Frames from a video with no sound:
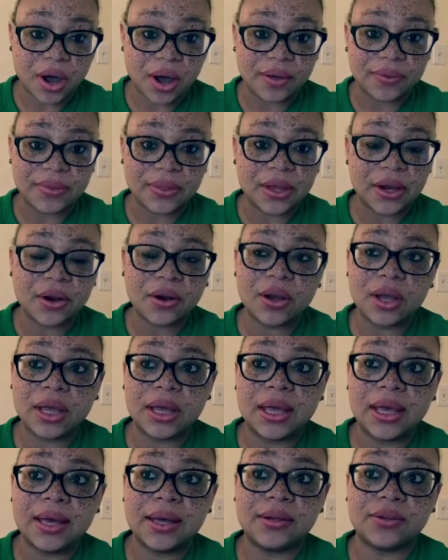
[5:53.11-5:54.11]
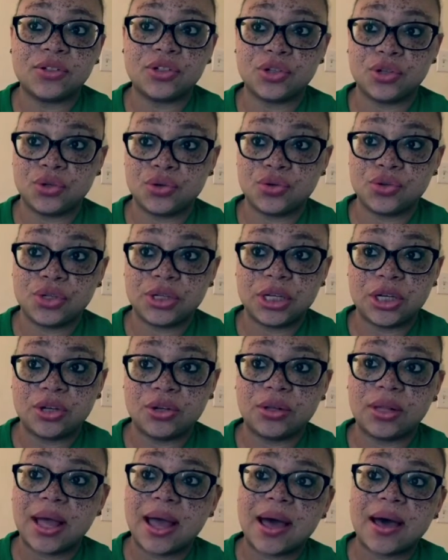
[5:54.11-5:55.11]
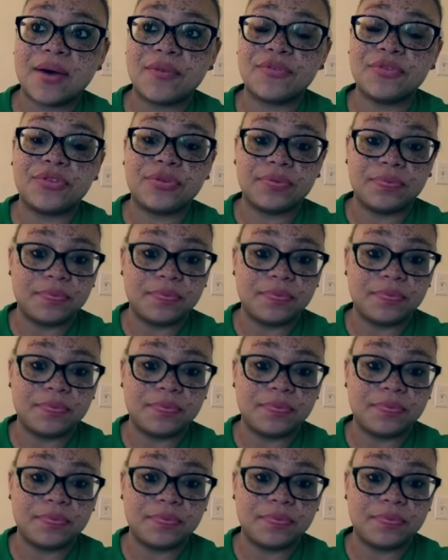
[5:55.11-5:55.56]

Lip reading: on there, and usually you'll have